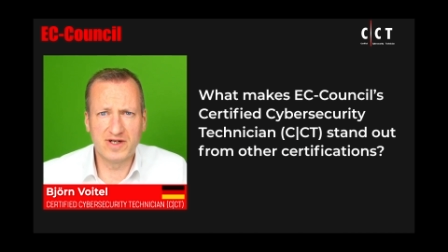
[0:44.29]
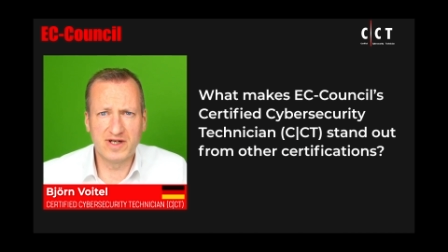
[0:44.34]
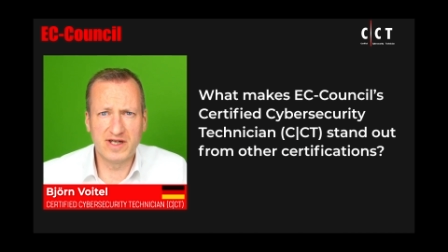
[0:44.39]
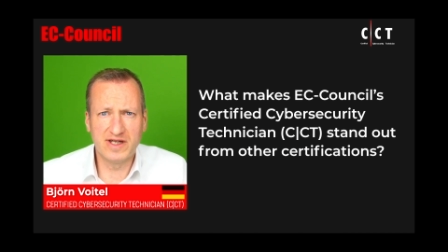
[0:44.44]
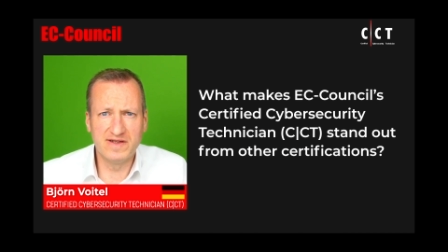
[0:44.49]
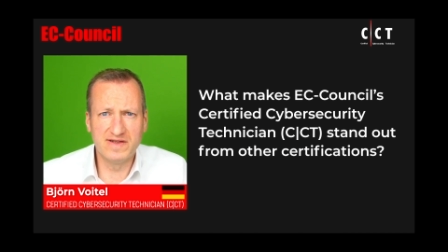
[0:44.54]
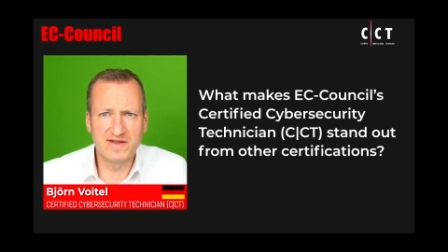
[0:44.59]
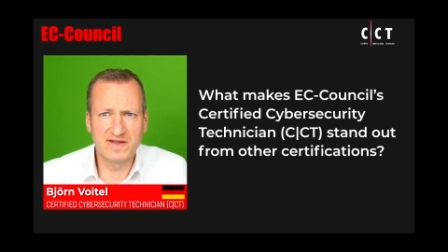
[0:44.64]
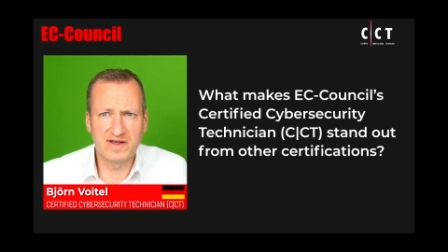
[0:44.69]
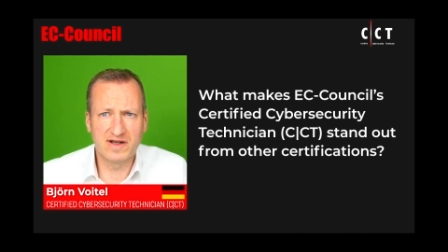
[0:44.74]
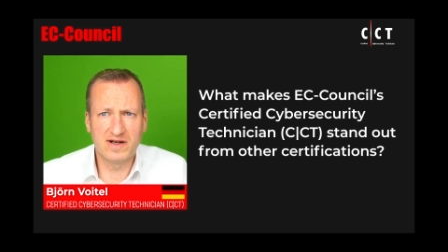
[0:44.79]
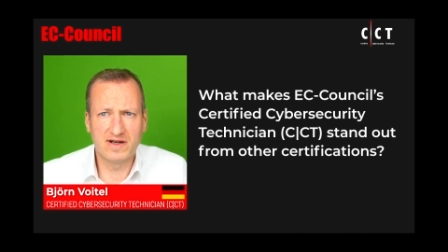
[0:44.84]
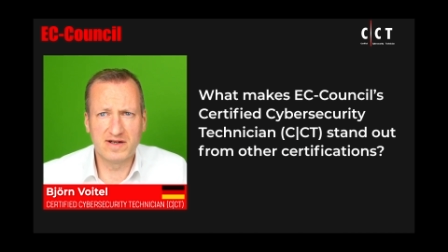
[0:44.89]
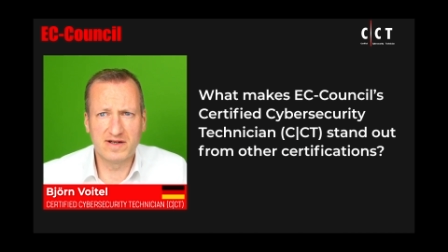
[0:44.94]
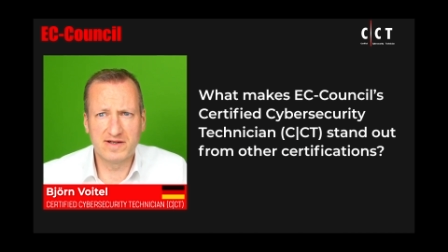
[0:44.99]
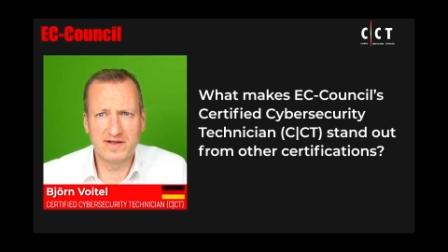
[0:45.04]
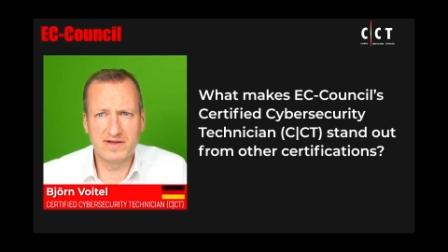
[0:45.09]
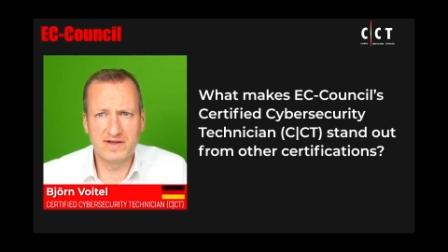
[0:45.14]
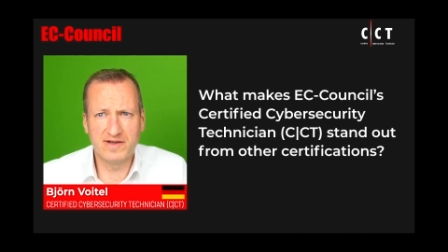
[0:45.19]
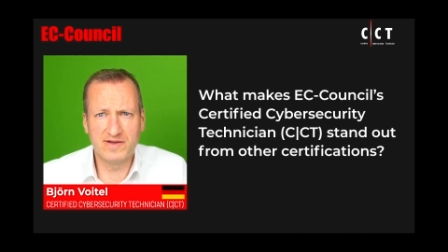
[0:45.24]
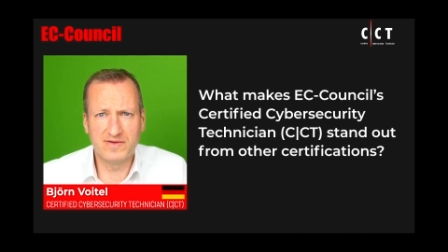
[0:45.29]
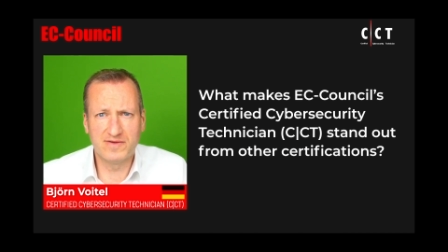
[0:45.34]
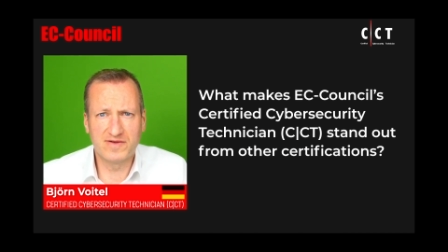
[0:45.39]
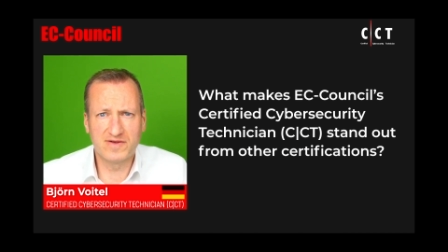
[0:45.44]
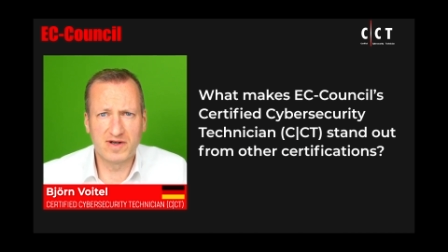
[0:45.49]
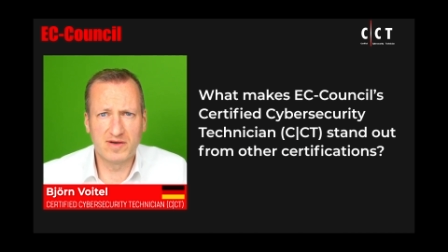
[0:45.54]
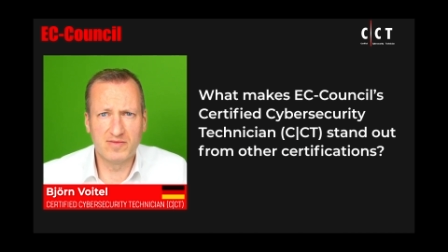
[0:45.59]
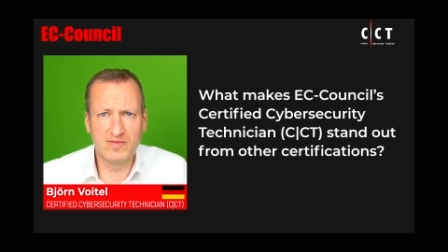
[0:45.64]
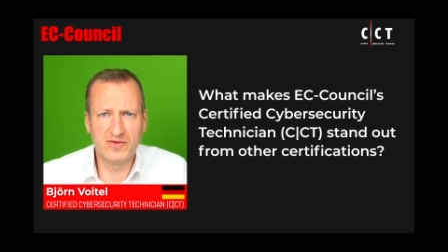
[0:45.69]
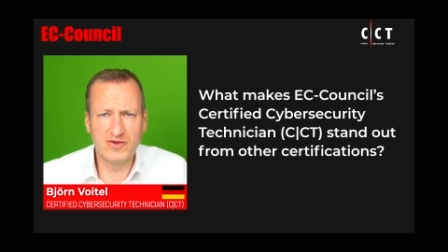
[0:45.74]
insight into
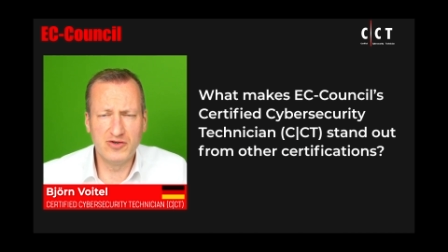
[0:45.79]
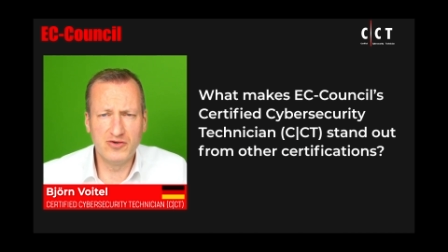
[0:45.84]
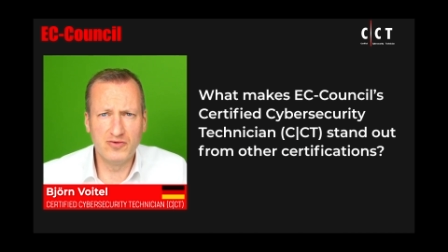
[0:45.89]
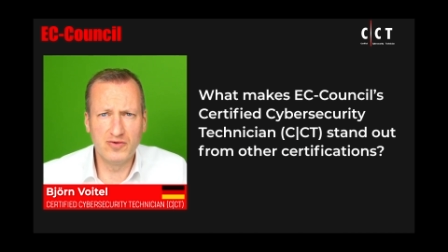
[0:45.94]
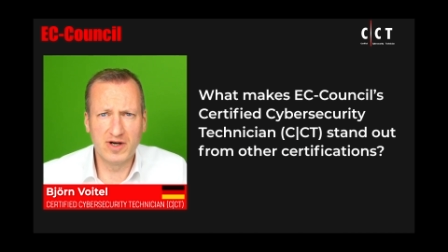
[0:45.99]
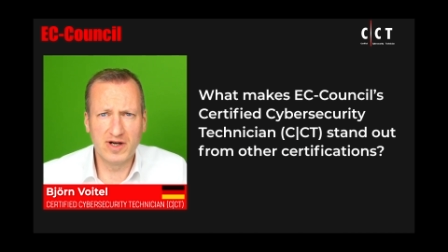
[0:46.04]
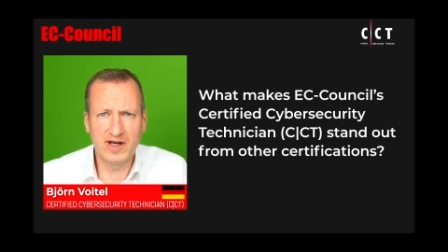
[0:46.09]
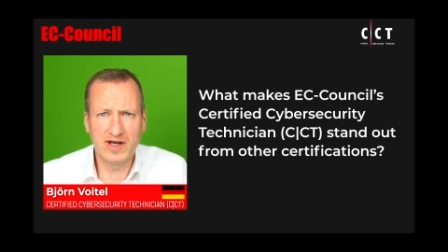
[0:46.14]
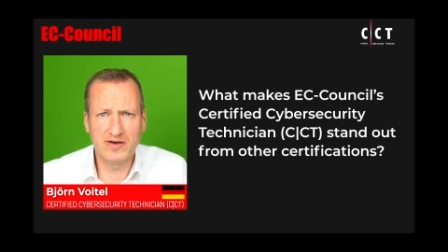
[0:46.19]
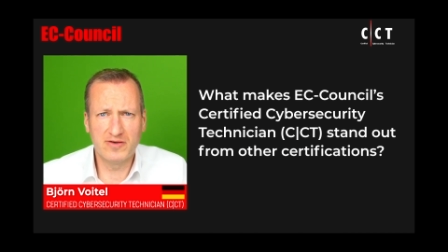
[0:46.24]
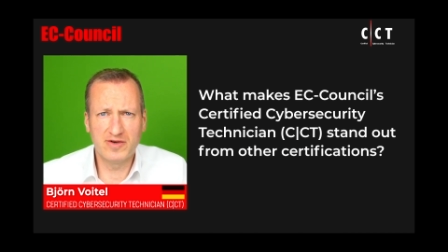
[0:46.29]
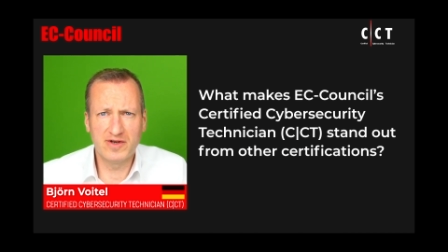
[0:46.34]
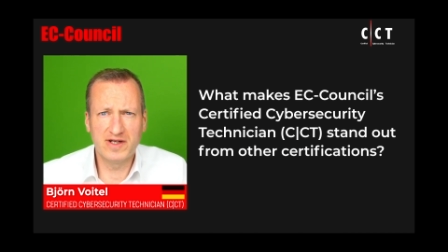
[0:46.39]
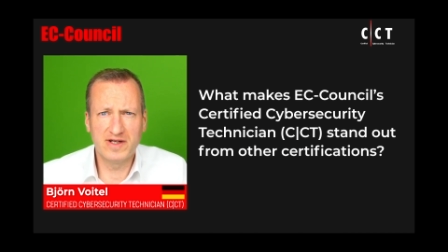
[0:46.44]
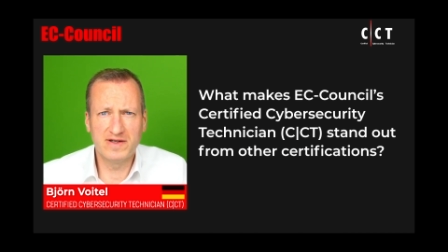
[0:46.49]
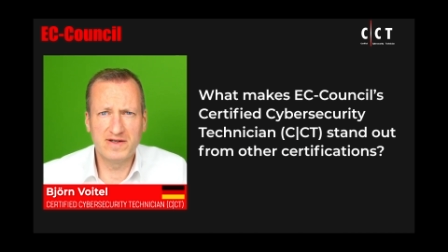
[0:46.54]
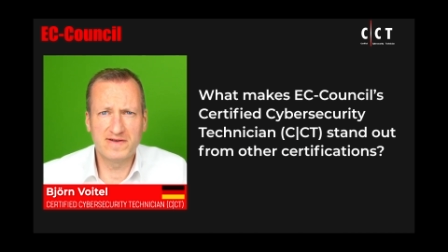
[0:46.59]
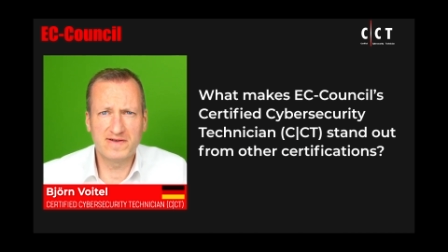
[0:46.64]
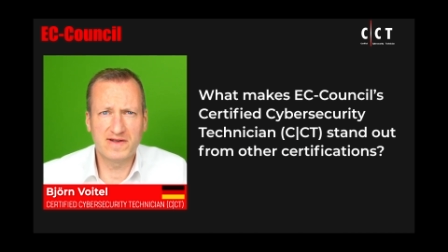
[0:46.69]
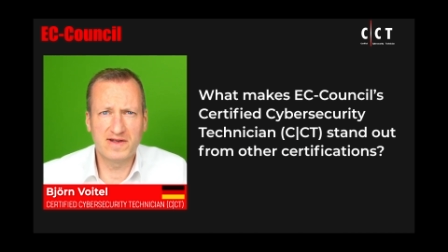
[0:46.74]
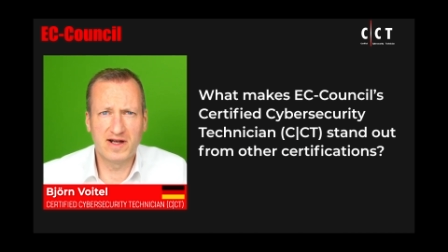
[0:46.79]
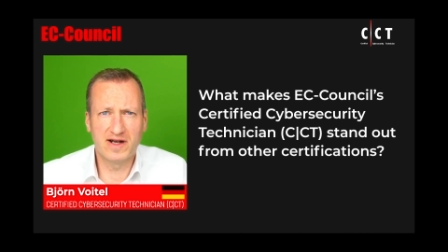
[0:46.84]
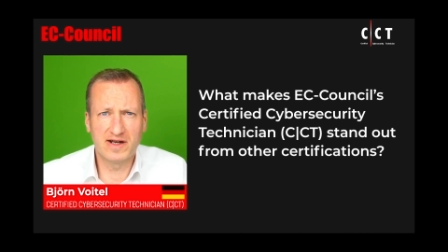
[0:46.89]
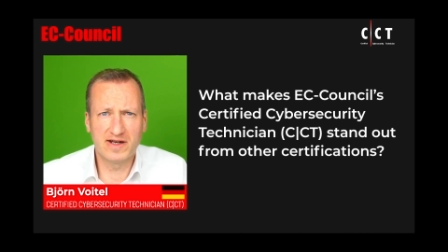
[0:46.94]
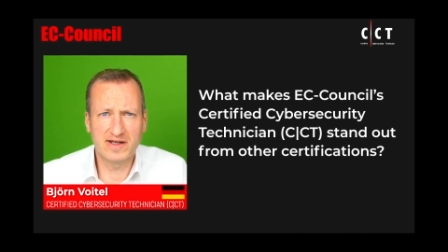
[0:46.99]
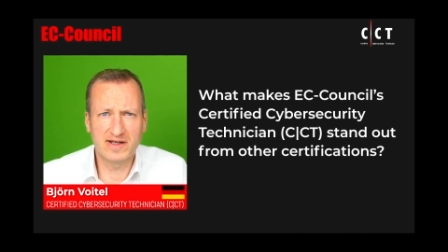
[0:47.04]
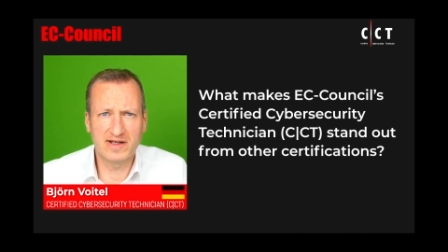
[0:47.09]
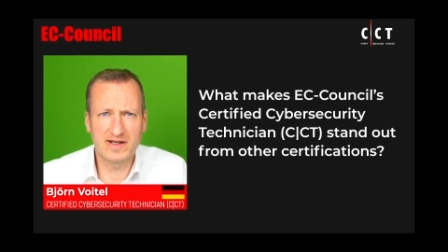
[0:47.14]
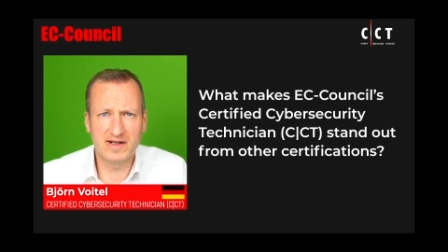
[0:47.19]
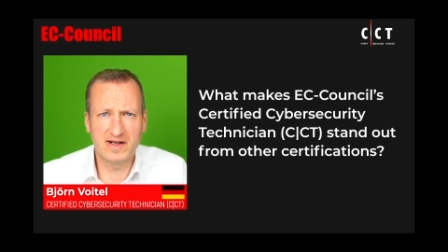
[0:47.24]
some newer areas
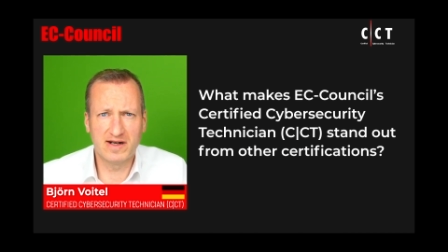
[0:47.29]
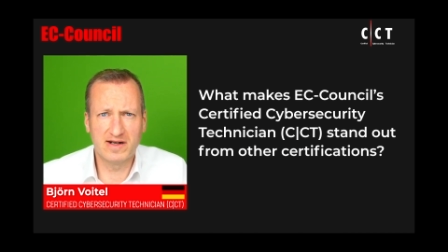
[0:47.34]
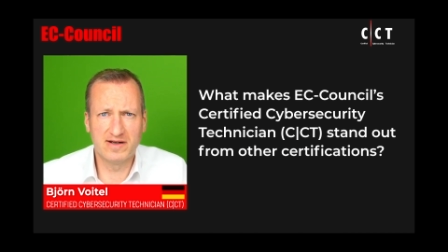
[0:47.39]
like